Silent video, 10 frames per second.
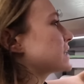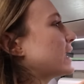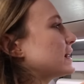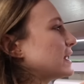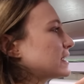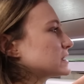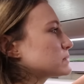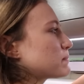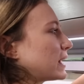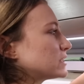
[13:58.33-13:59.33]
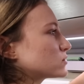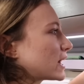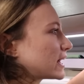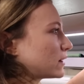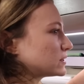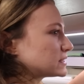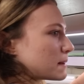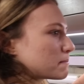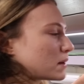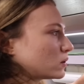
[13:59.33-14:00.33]
kind of like a spice rack, I would
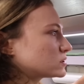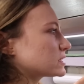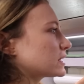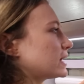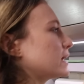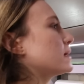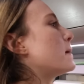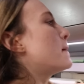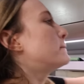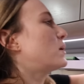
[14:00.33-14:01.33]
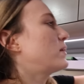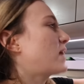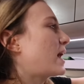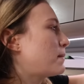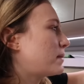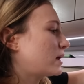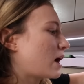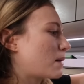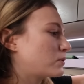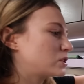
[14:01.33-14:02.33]
say, mostly. But we've kind of put a
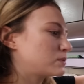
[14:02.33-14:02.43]
couple